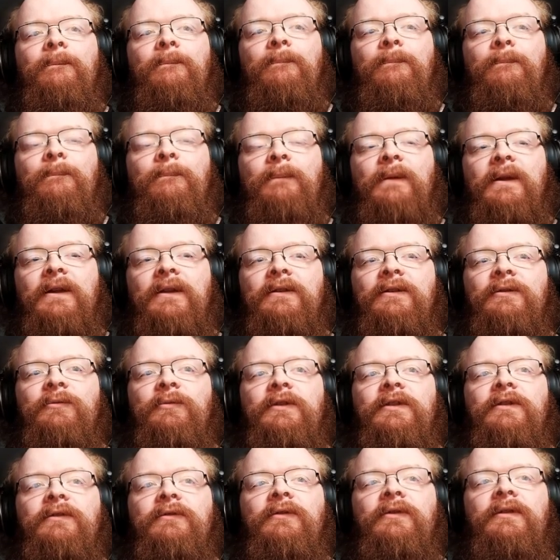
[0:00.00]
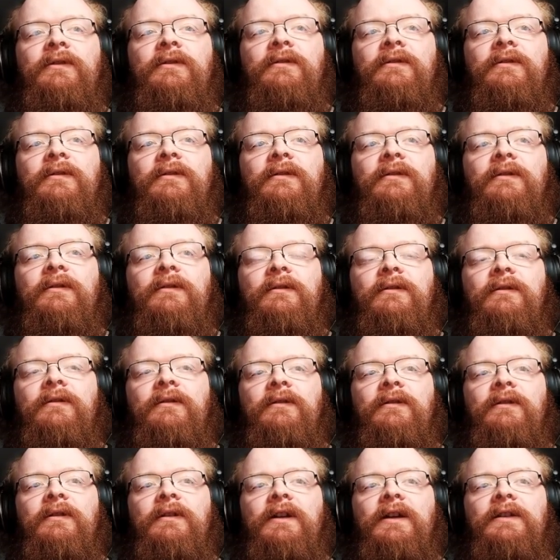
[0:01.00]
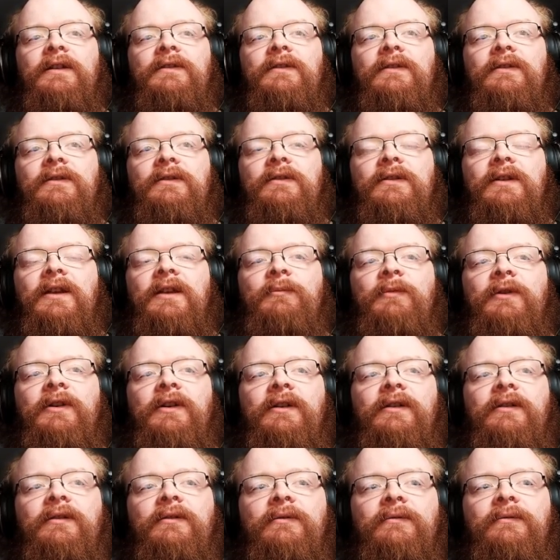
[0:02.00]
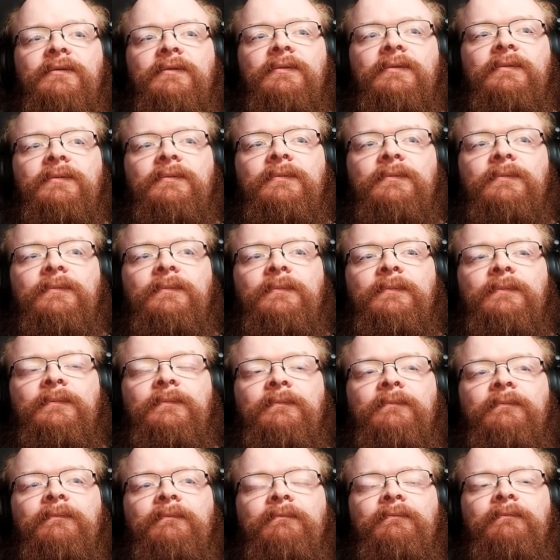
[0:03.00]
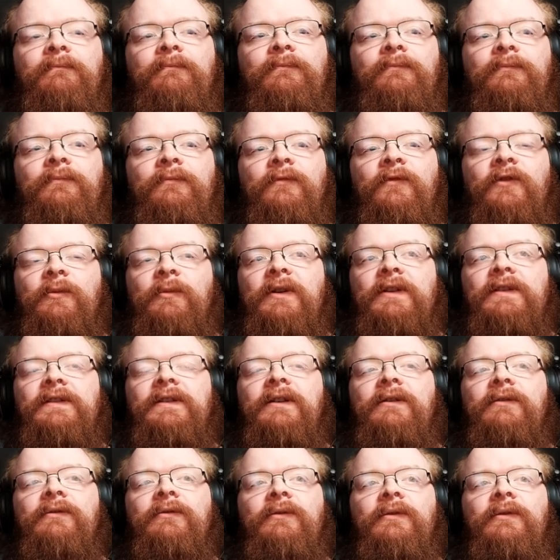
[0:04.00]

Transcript: make a little bit of nice shape here for myself.